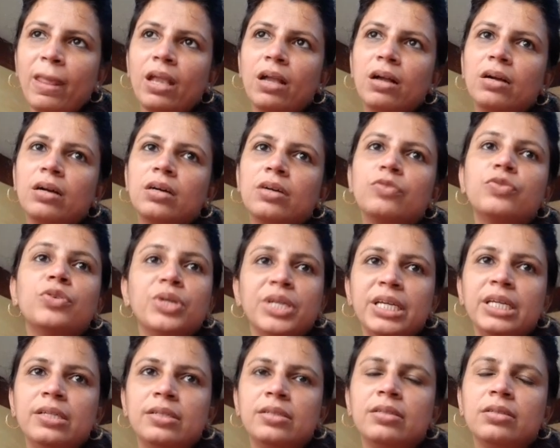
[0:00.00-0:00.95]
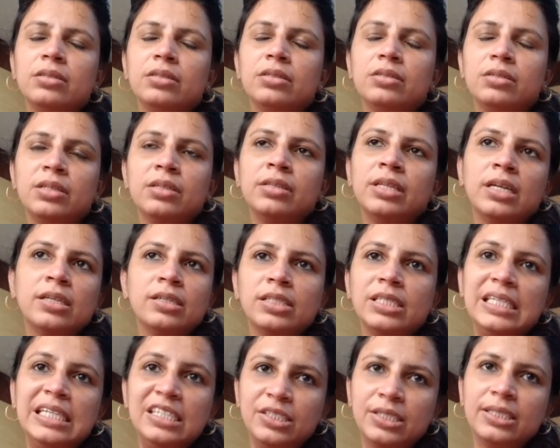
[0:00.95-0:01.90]
for
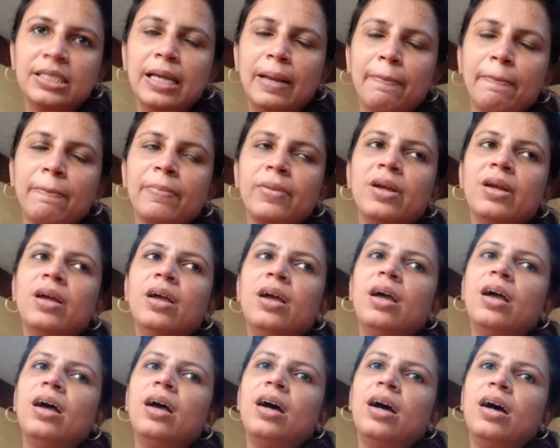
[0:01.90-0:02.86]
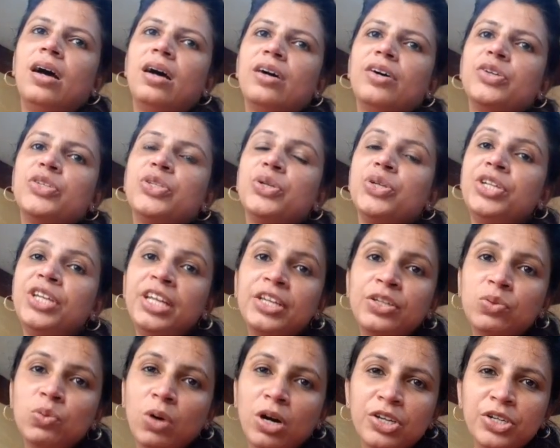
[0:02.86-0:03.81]
each sem. So you
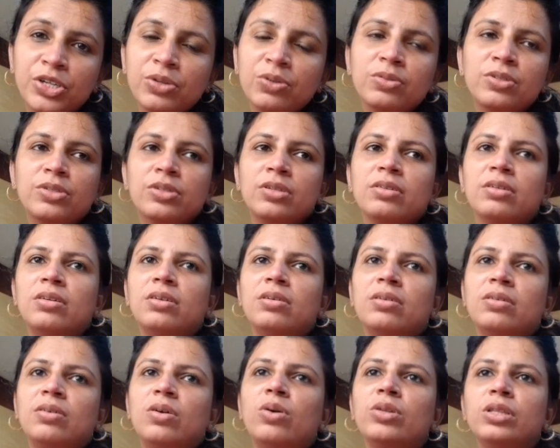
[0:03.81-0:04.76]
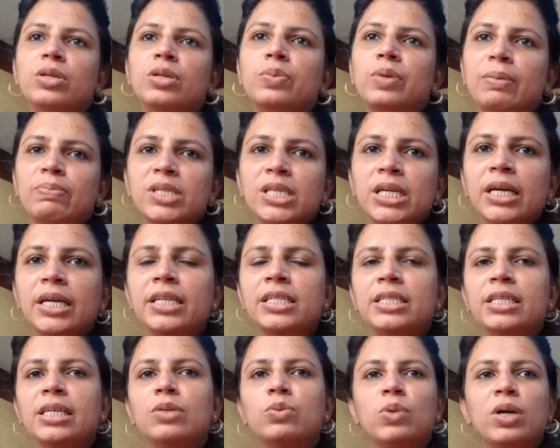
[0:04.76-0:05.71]
need to watch out on the
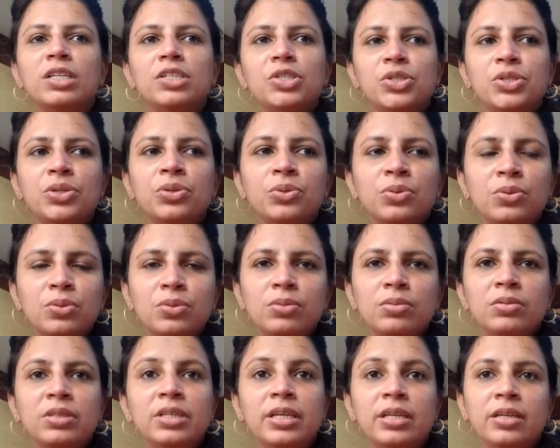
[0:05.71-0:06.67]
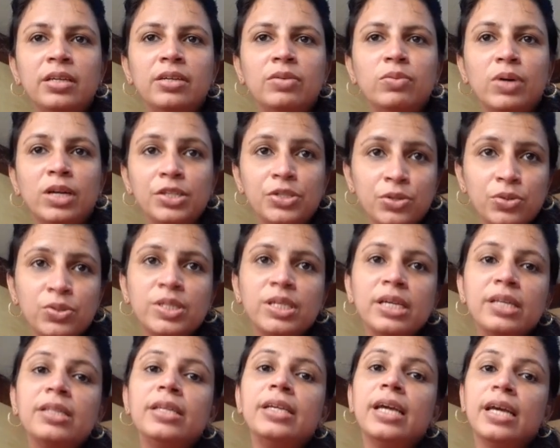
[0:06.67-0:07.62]
website, and once you
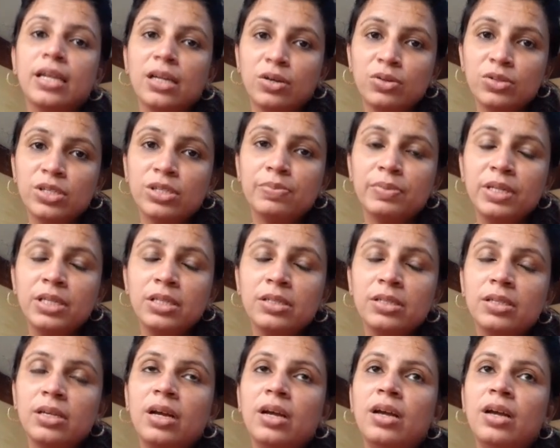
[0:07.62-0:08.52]
see the announcements,